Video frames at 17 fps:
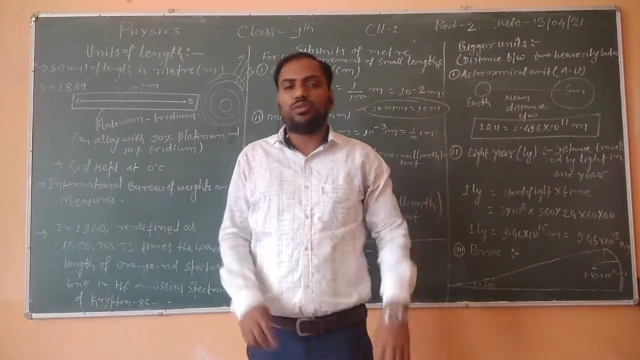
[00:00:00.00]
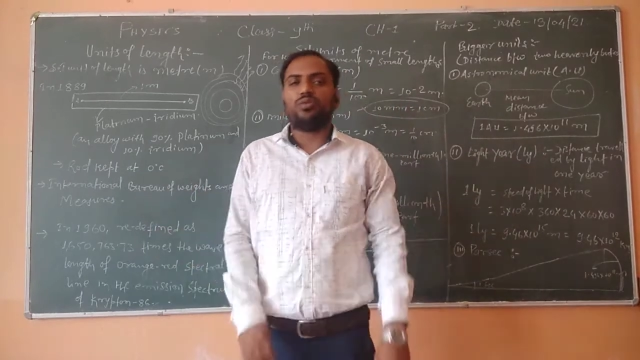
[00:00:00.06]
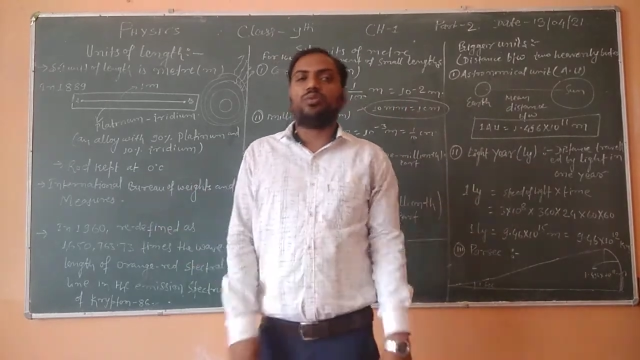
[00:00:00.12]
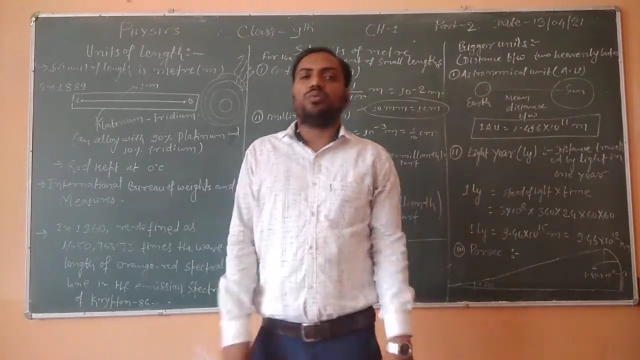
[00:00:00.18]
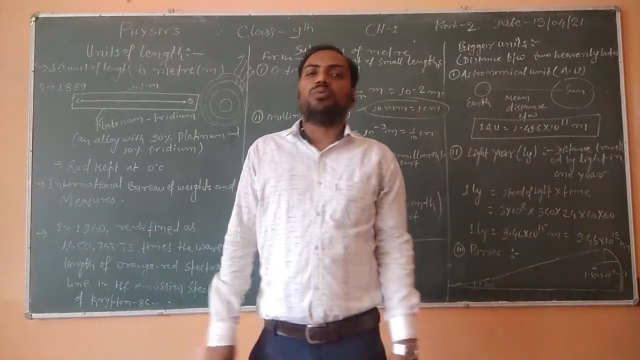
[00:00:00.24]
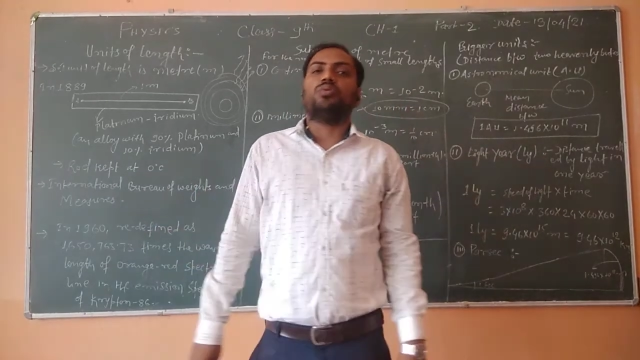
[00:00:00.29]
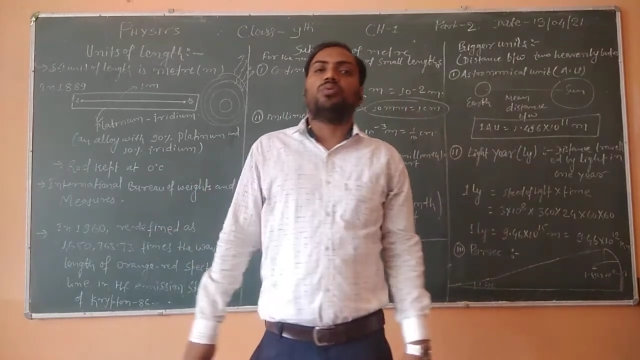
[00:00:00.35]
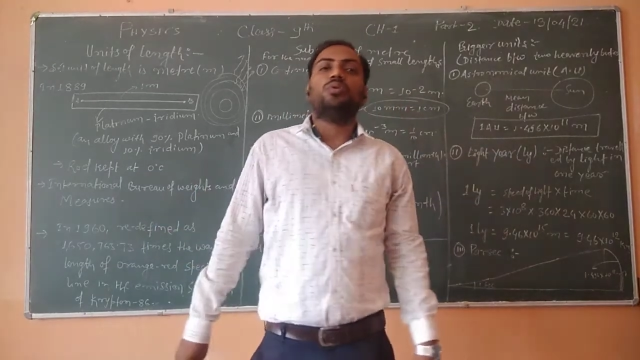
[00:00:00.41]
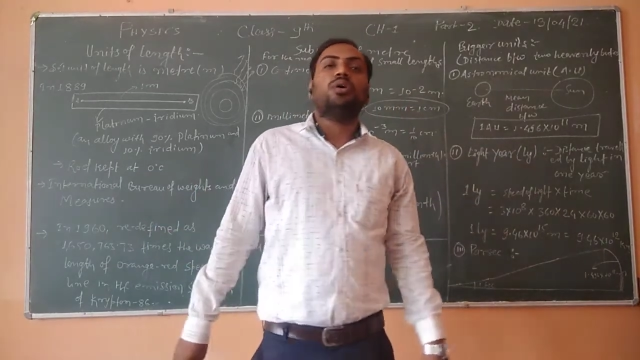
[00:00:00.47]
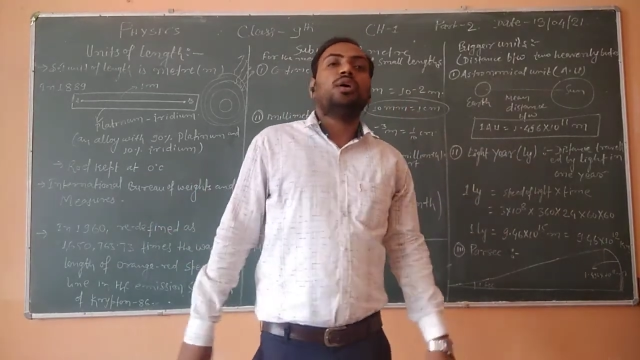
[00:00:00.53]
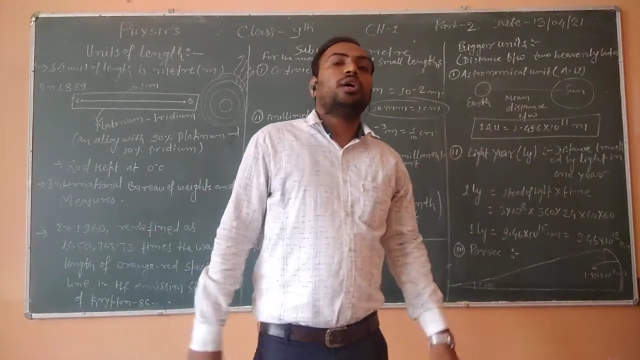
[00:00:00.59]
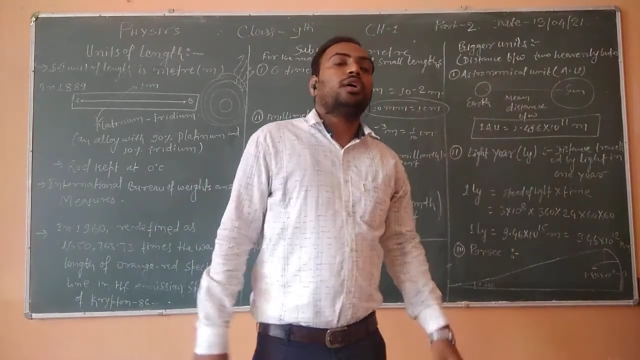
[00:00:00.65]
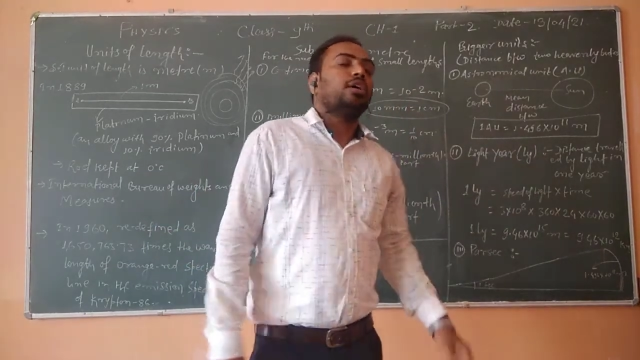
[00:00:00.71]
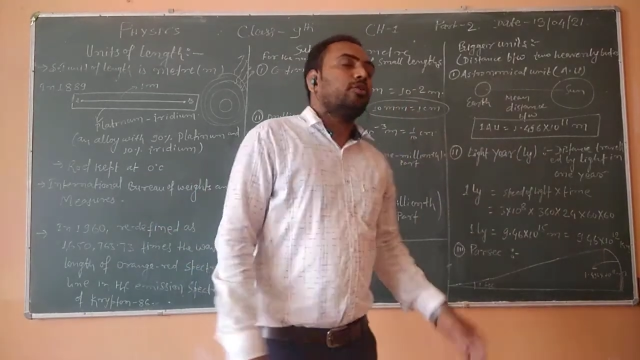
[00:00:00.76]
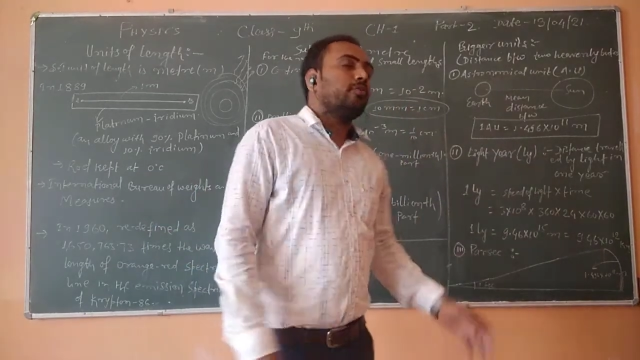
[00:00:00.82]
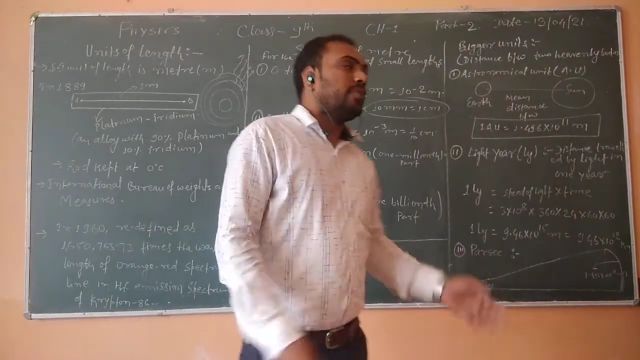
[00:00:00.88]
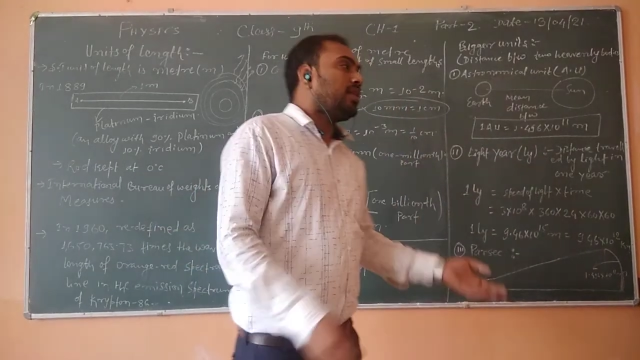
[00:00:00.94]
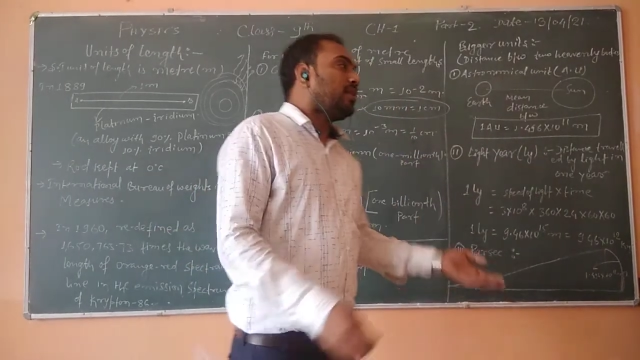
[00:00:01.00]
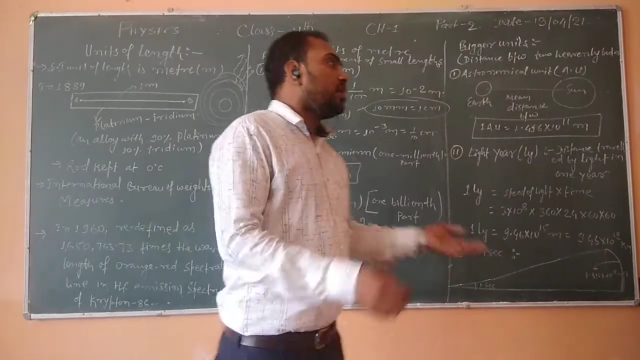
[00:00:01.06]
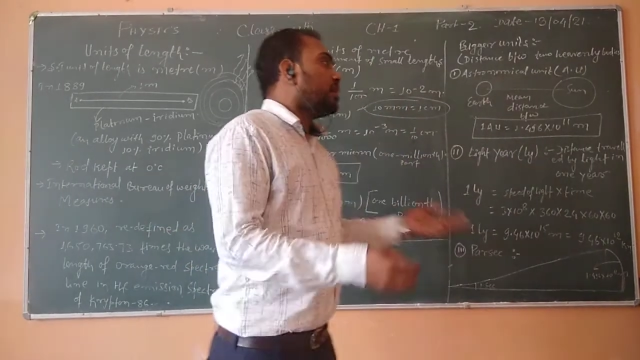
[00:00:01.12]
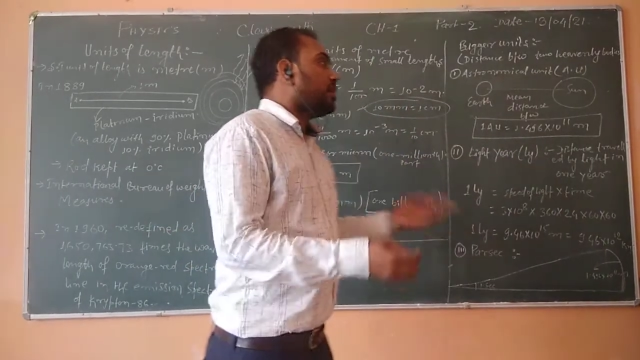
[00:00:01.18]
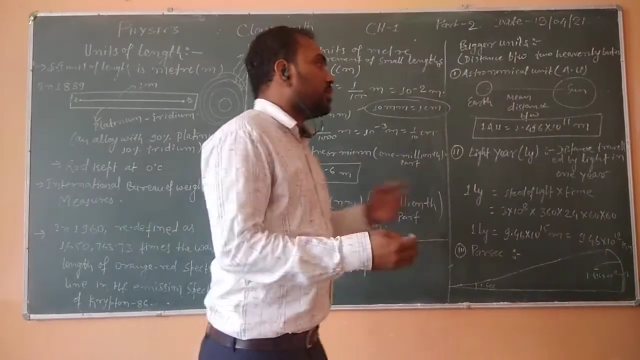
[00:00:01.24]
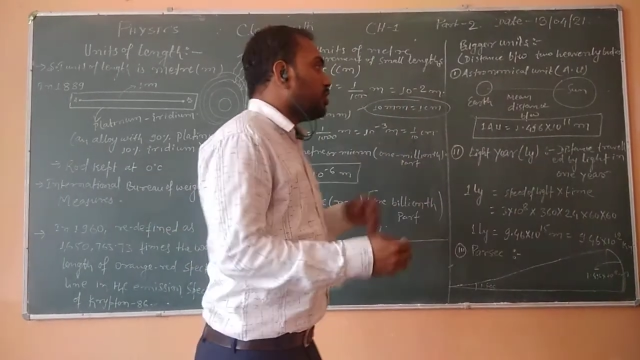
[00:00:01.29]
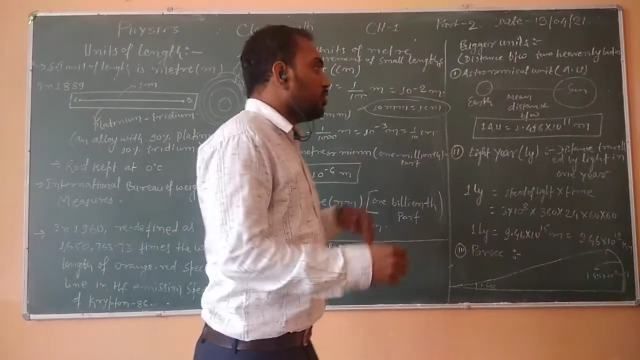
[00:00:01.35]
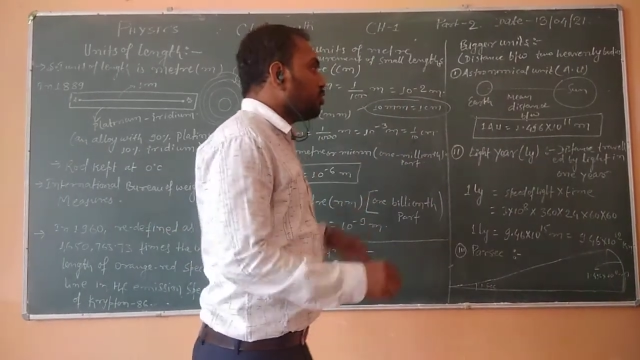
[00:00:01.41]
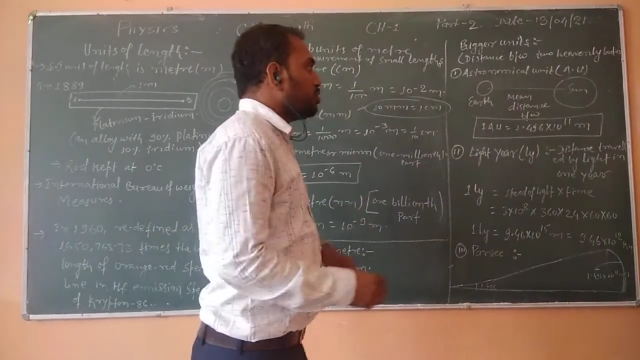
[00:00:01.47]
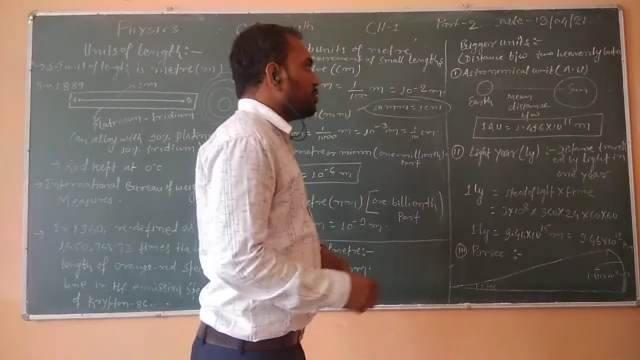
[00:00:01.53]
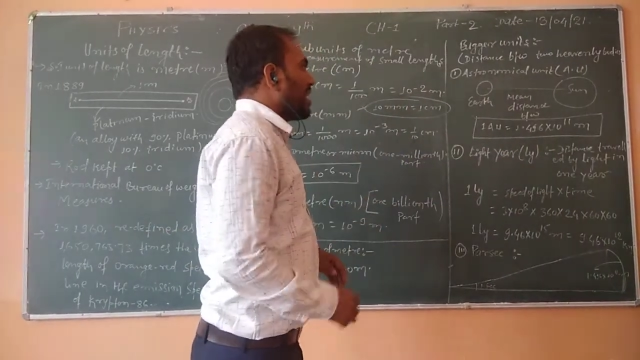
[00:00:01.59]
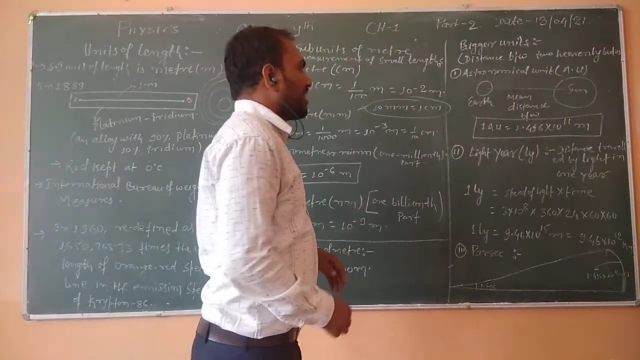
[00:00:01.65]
No, you will use